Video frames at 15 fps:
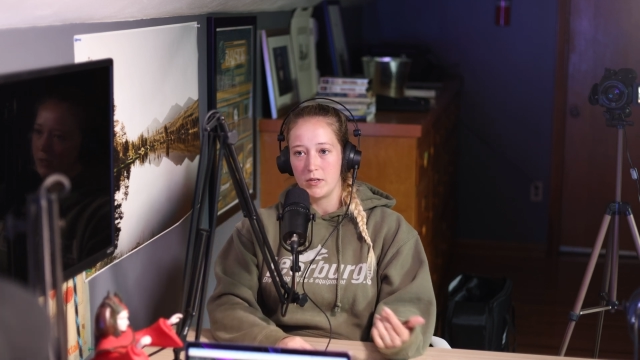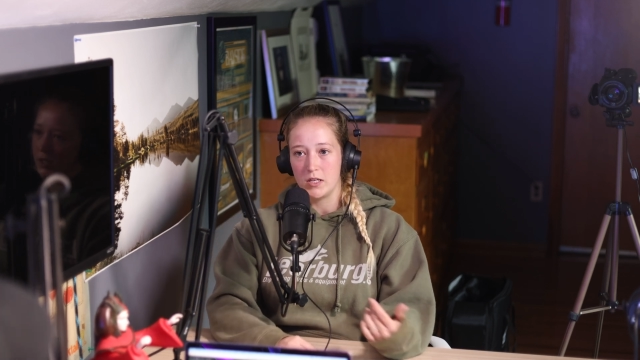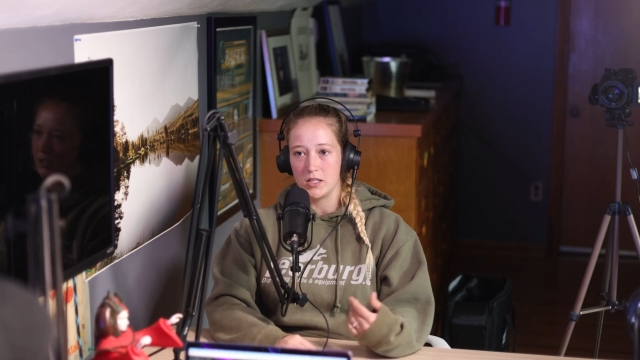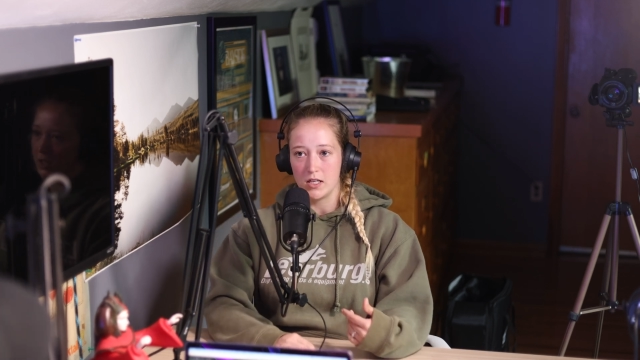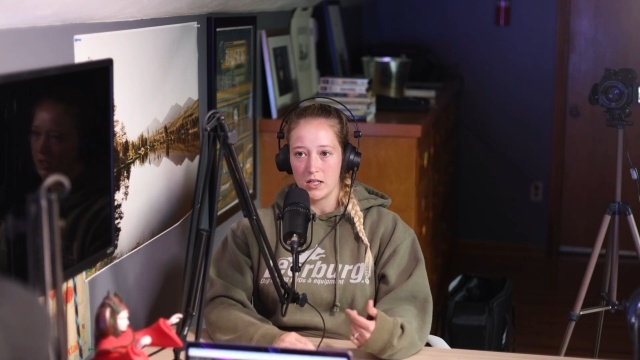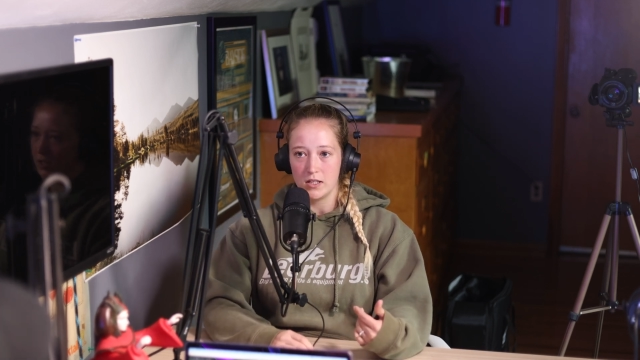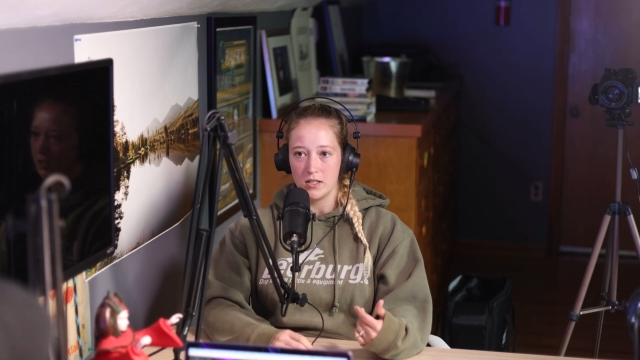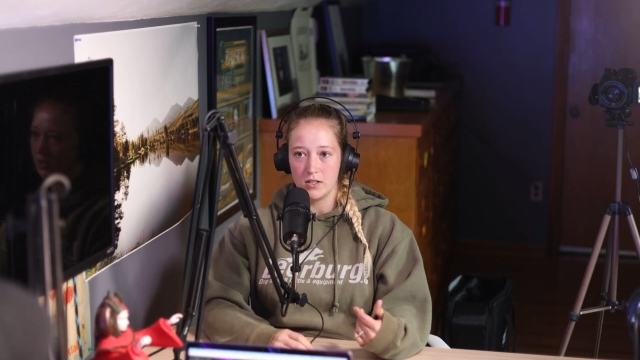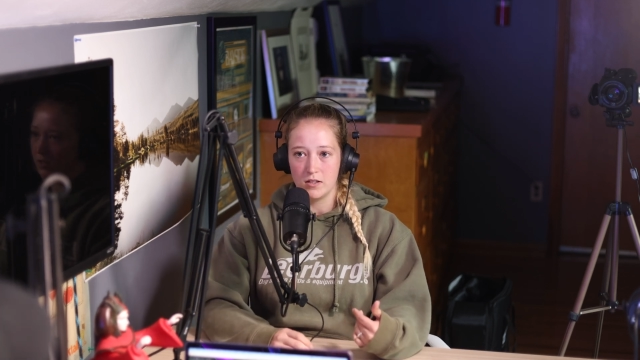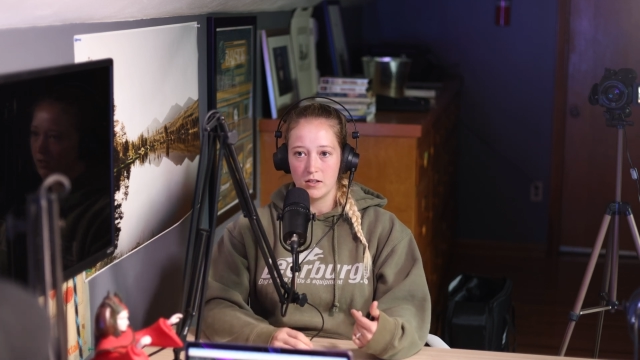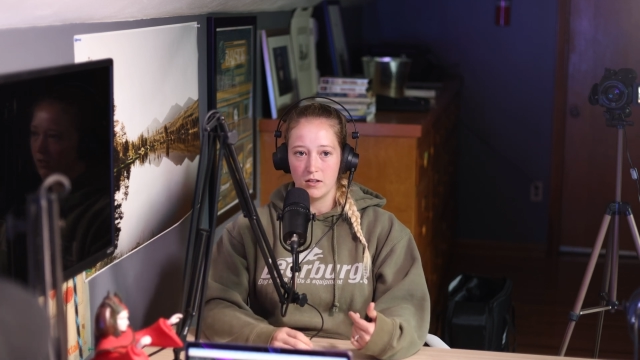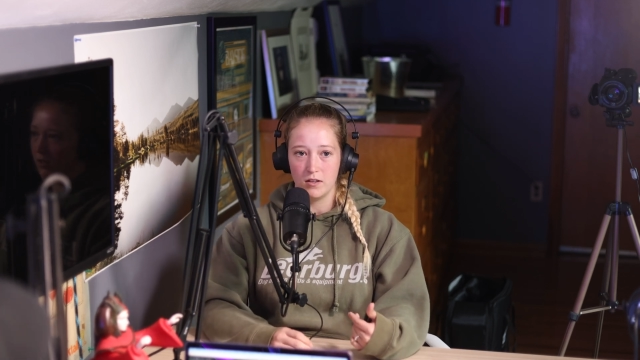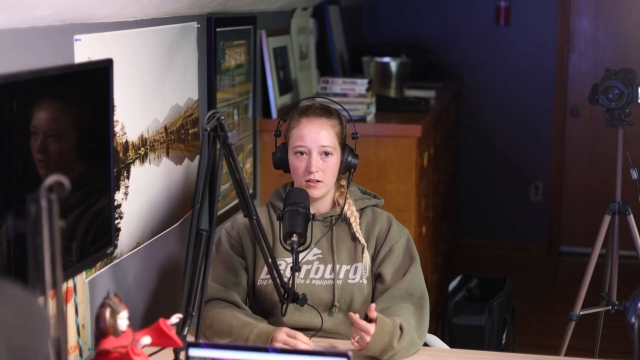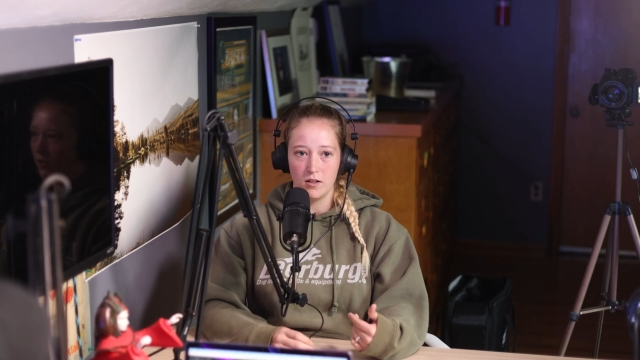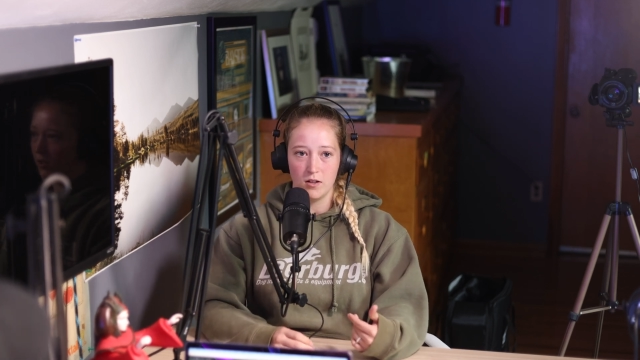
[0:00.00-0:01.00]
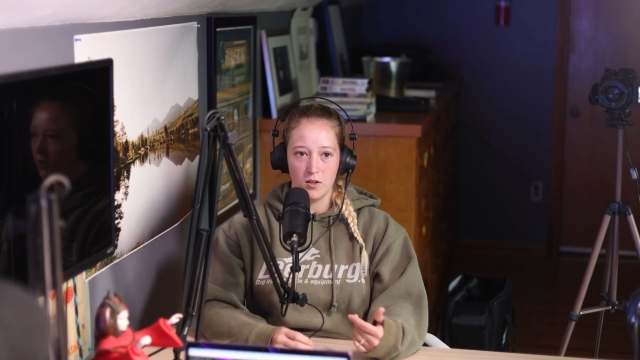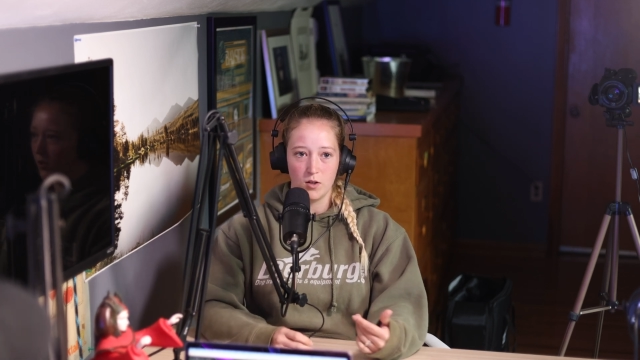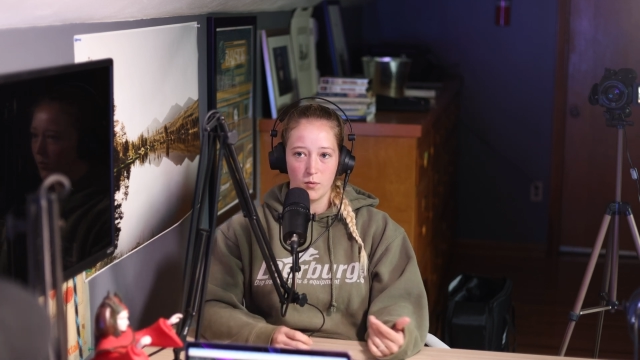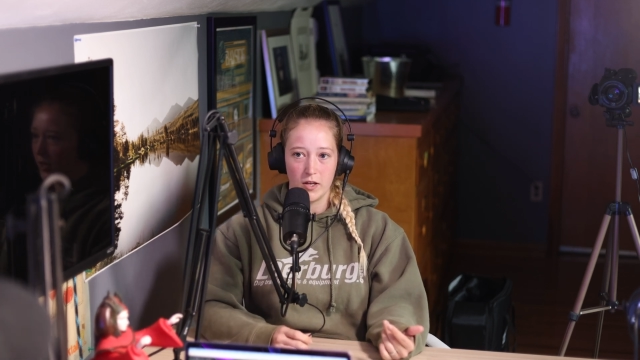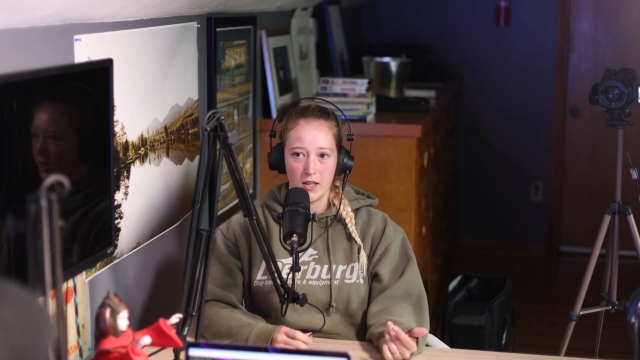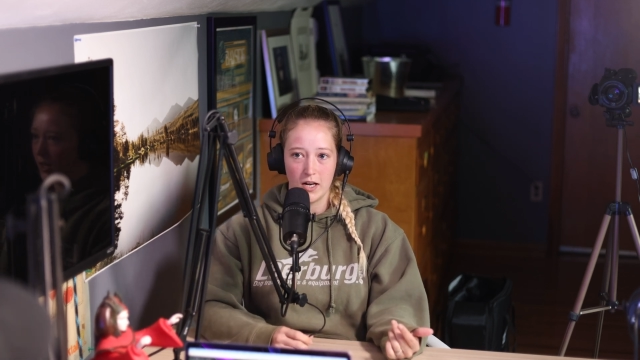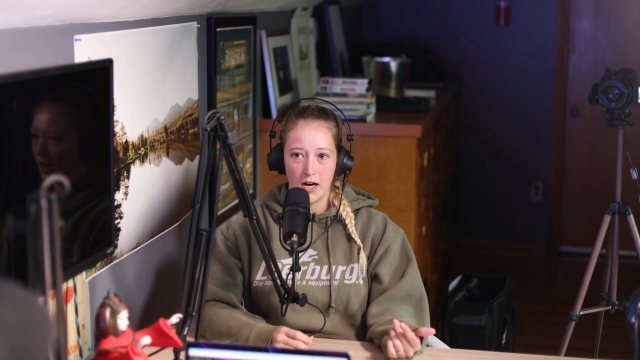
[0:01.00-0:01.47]
because that's the
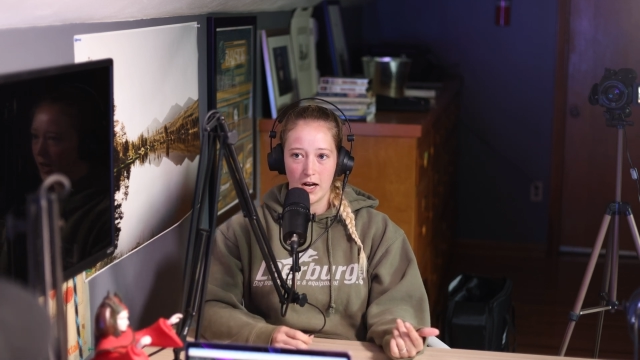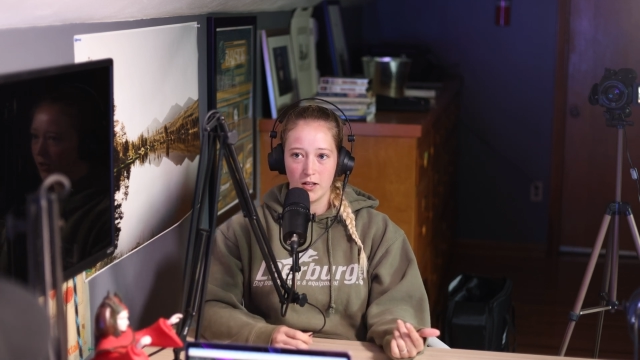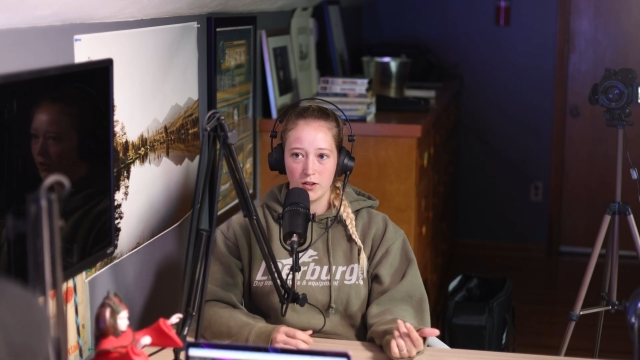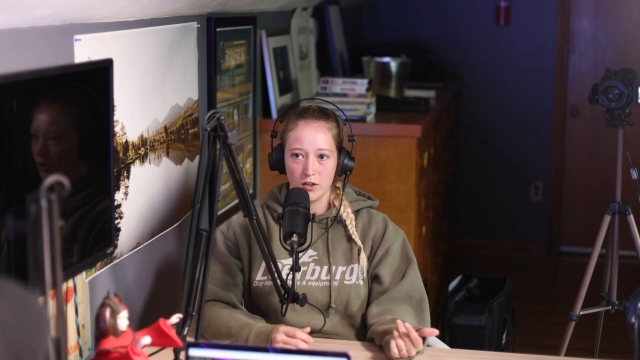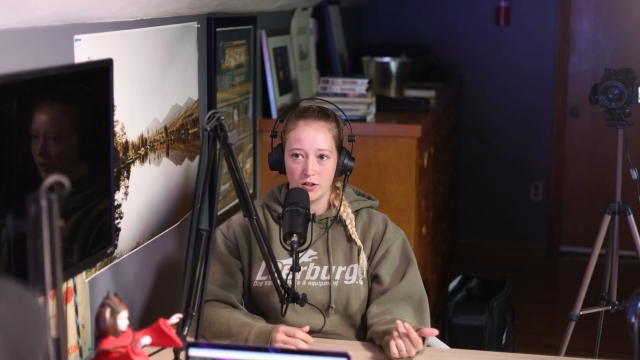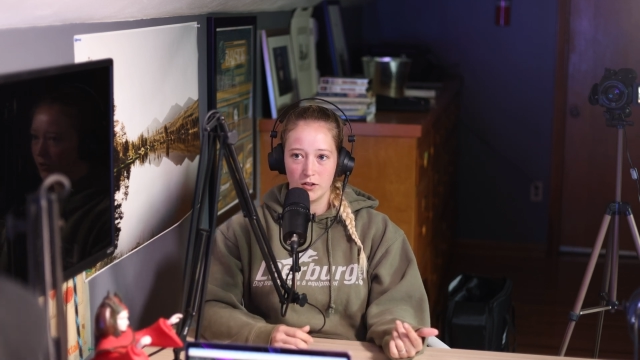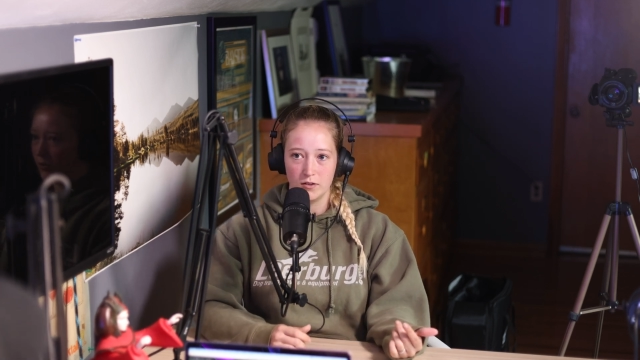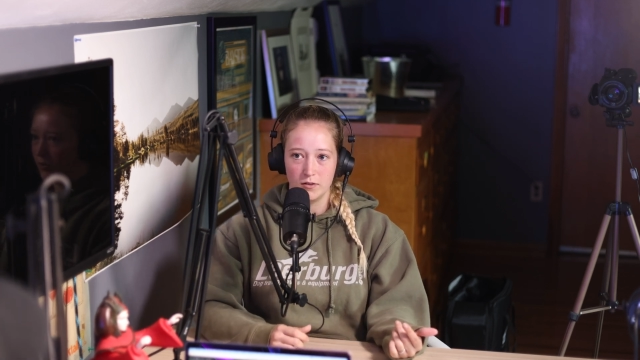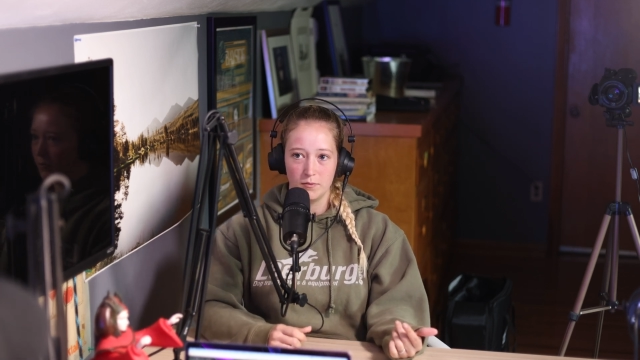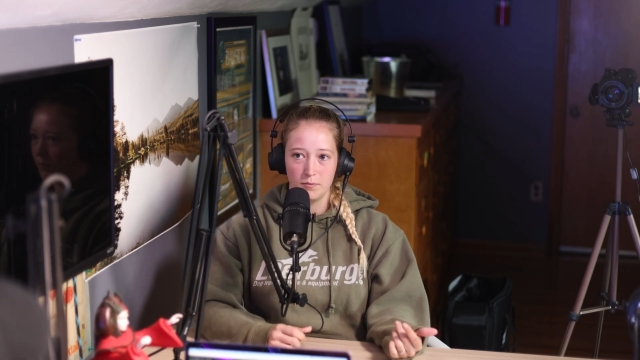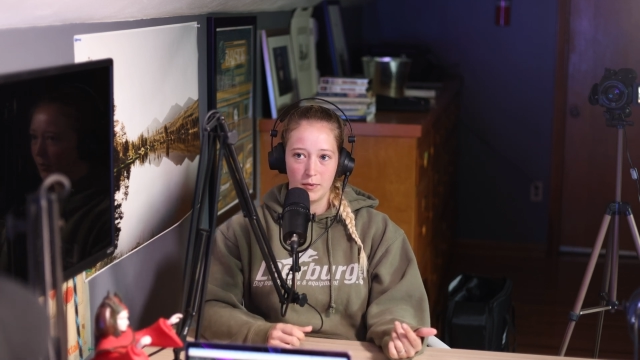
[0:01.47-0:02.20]
way that I learn